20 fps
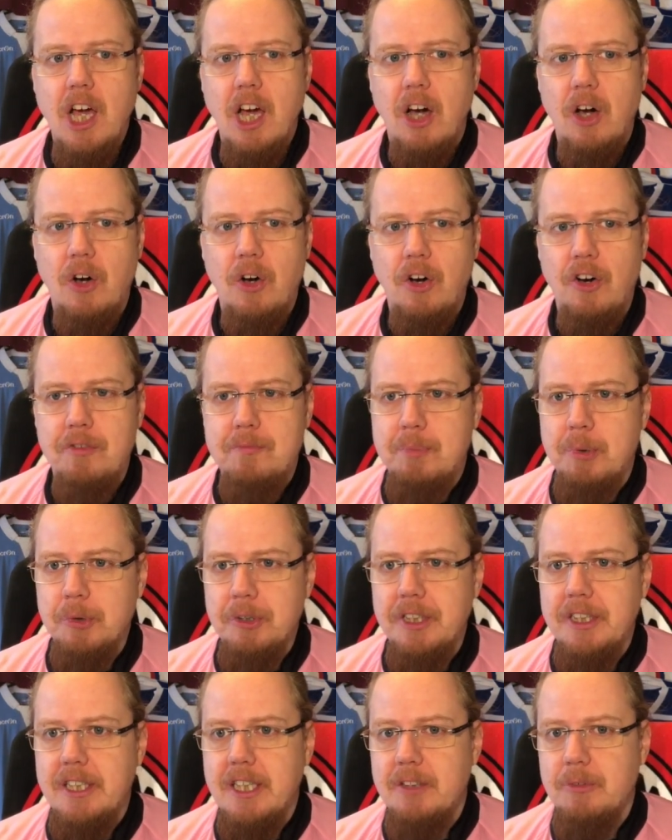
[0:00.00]
of
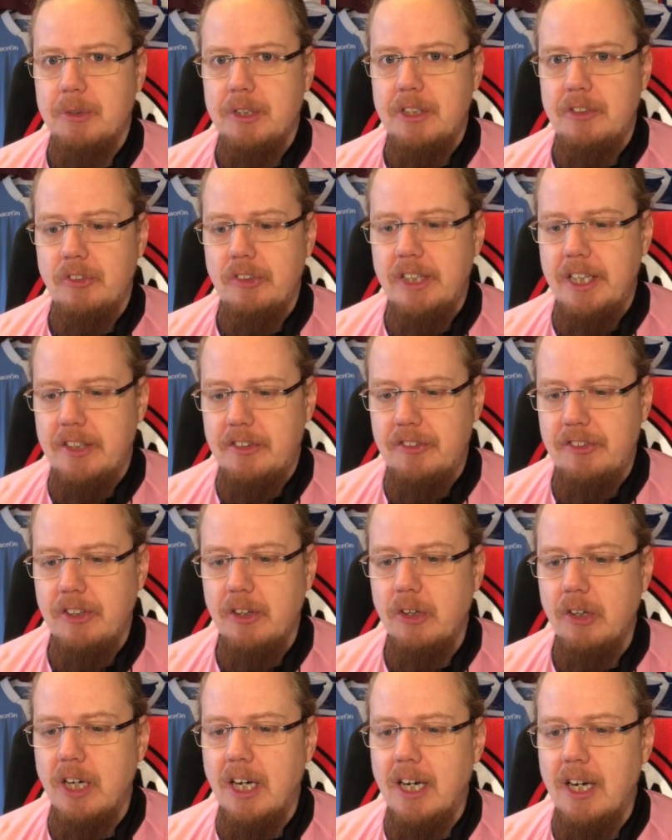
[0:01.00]
pulling that one into net.
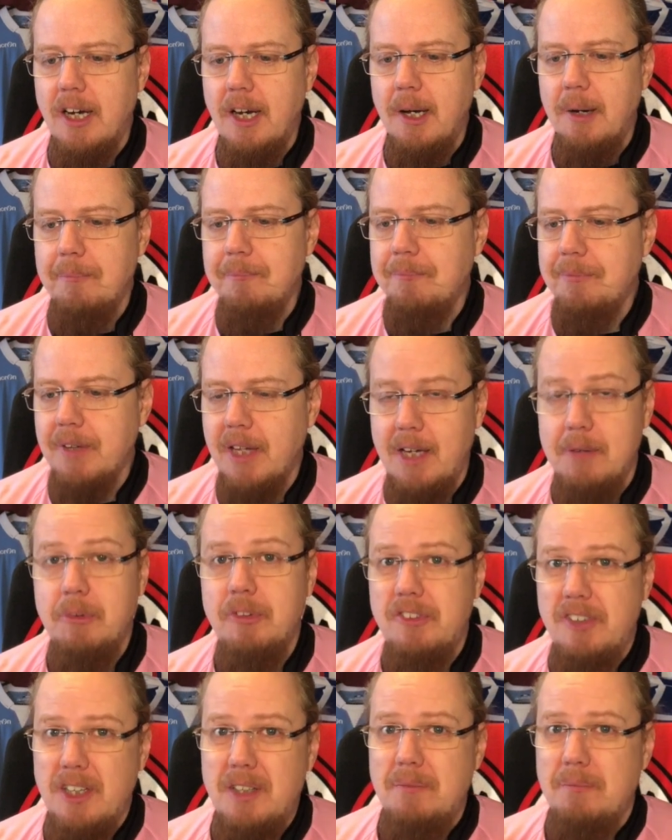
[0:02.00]
So um, I
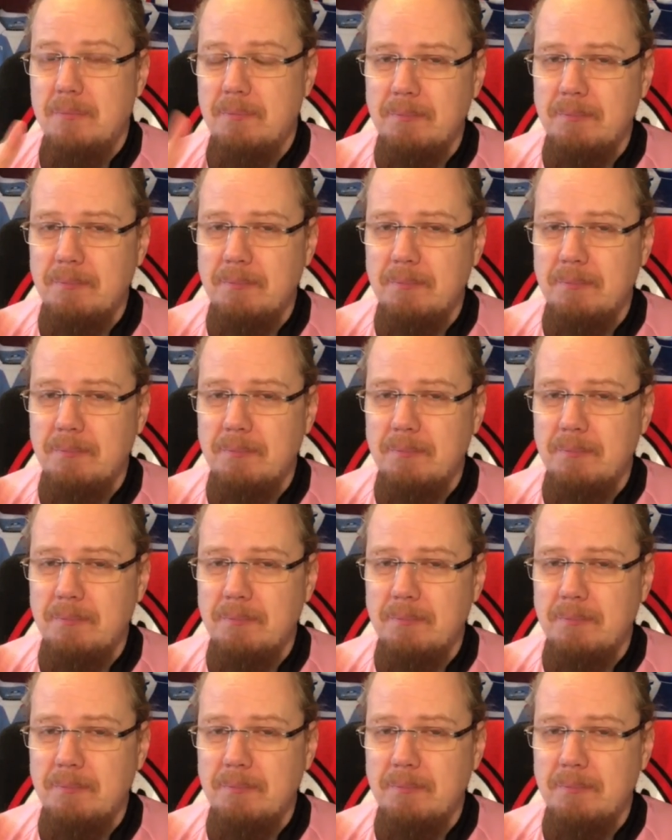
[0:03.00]
would say